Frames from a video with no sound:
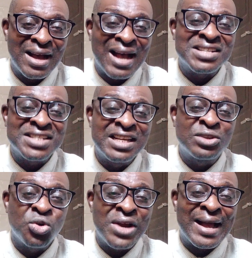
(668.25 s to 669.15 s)
as
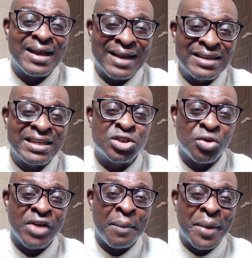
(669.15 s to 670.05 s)
senatorial candidates
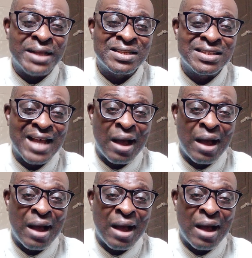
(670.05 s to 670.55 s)
of their parties